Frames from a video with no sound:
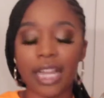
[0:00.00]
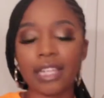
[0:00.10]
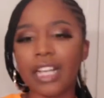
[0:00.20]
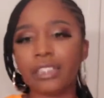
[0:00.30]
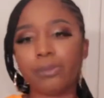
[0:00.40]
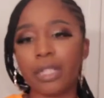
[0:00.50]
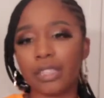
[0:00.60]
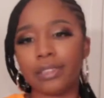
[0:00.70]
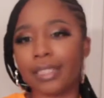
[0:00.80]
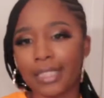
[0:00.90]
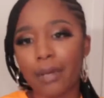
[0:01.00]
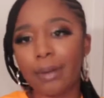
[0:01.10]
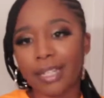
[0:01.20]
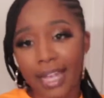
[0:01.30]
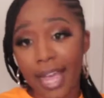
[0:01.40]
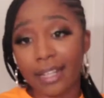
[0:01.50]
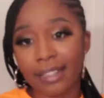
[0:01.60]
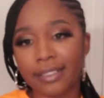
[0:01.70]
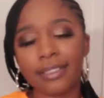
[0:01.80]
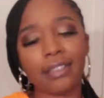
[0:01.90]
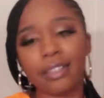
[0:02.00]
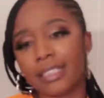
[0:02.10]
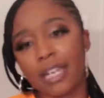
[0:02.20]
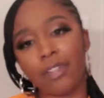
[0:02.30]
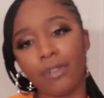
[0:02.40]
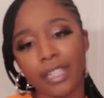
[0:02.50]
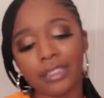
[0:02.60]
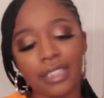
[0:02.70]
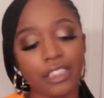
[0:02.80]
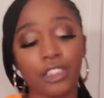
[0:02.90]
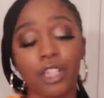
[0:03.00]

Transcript: And that's because that's how my dad is and that's how he raised us.